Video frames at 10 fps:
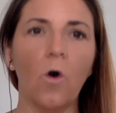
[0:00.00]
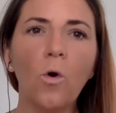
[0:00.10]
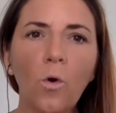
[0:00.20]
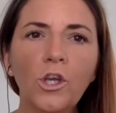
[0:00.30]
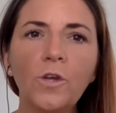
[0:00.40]

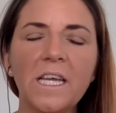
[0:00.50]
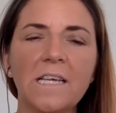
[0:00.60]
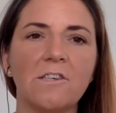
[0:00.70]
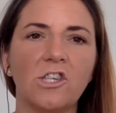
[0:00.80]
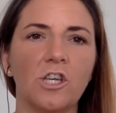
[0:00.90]
All you
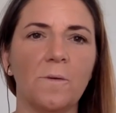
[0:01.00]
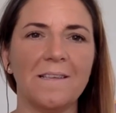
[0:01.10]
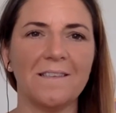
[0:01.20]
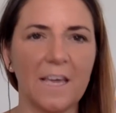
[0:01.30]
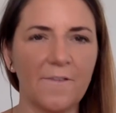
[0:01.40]
need to do
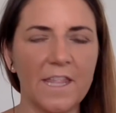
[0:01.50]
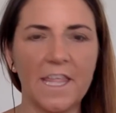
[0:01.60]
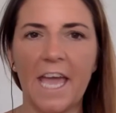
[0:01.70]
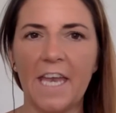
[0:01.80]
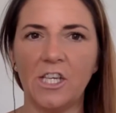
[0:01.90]
is give it
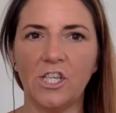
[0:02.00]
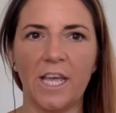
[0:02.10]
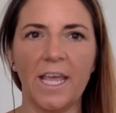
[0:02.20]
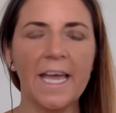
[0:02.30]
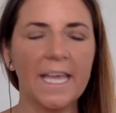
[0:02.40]
the
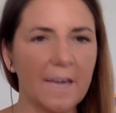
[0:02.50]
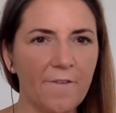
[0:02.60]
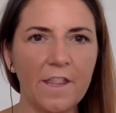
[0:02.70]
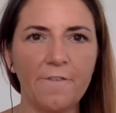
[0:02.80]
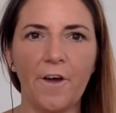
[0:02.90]
energy,
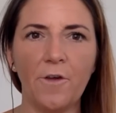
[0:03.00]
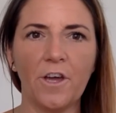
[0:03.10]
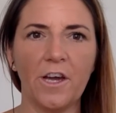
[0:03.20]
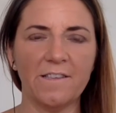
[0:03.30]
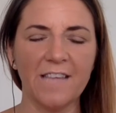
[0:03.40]
give it the
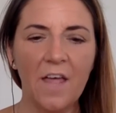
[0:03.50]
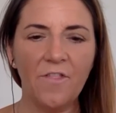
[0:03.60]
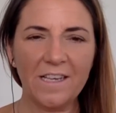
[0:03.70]
focus.